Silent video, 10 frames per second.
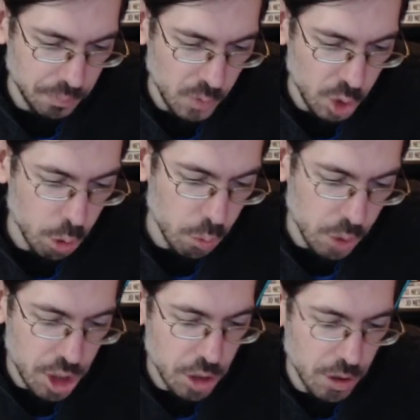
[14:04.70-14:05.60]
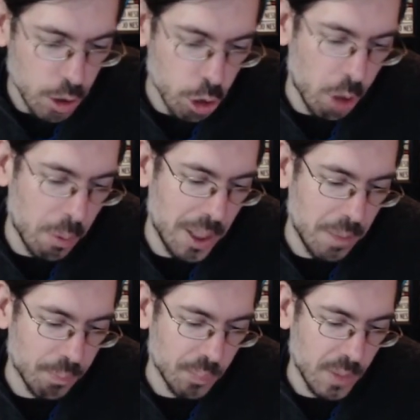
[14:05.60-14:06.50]
So this
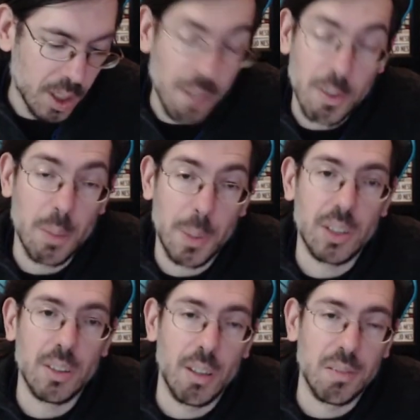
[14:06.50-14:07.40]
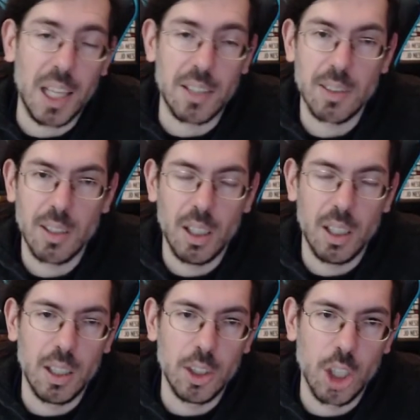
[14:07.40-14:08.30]
story covers a bit of that
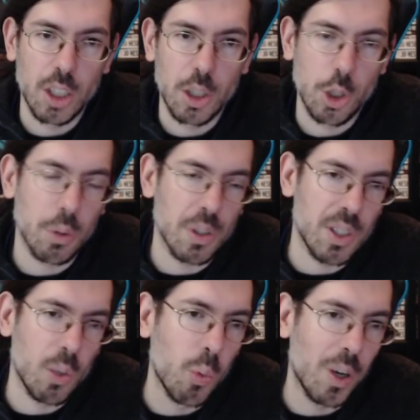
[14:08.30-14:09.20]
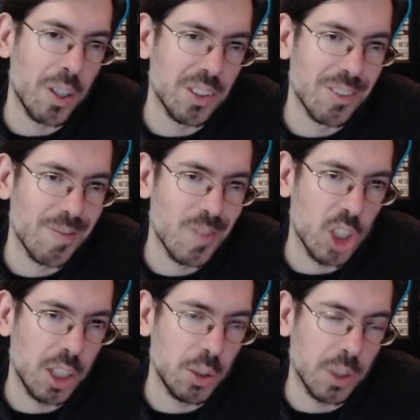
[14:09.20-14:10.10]
ideology. You can see where it
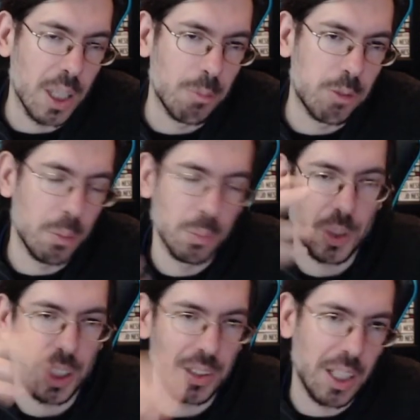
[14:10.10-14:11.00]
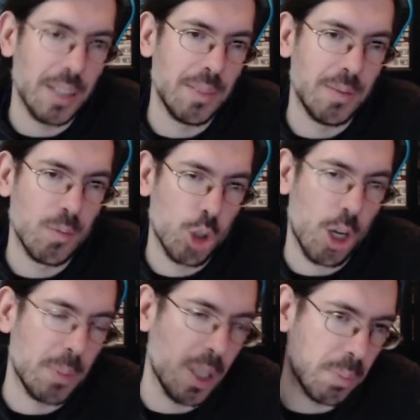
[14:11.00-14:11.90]
started to come from, that then
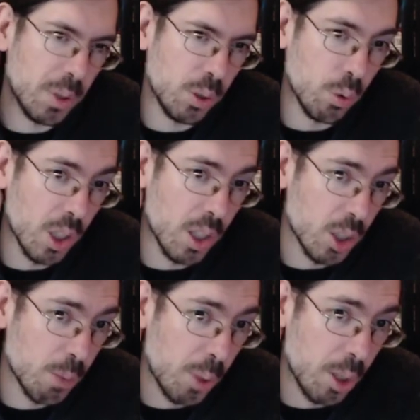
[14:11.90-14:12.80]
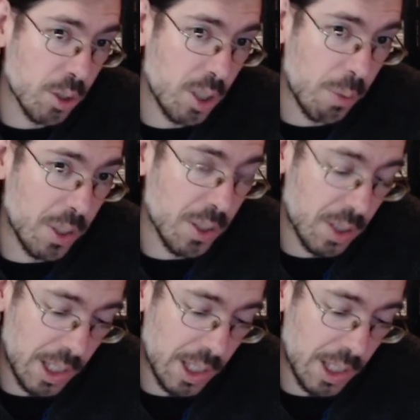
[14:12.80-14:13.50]
shaped up into the Sprawl series,